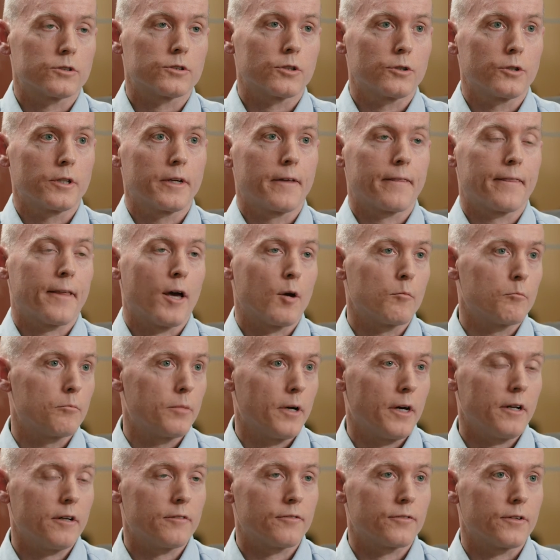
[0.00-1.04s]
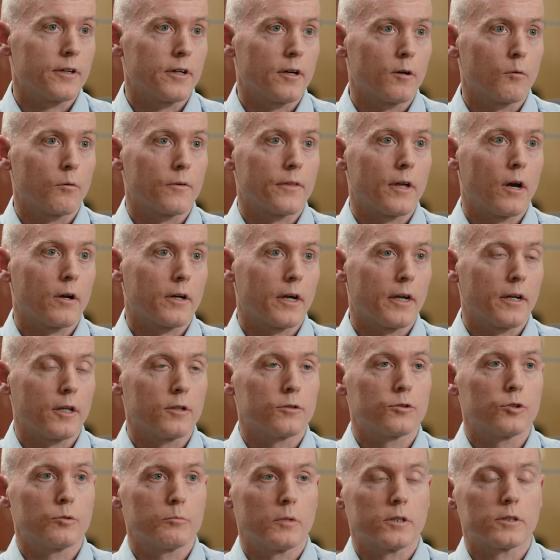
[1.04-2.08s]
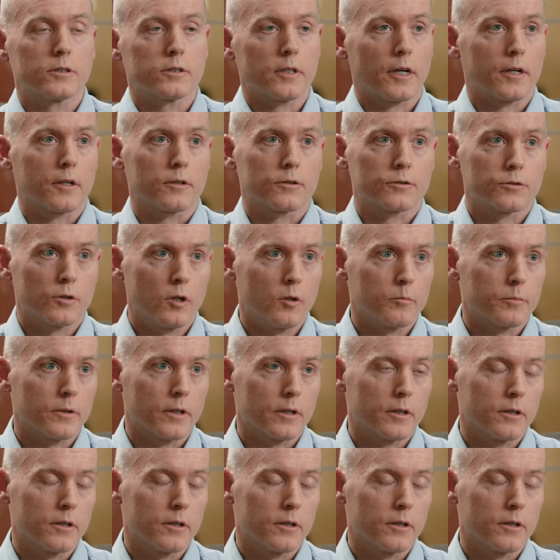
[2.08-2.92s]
so you get that benefit without getting too much psychotropic.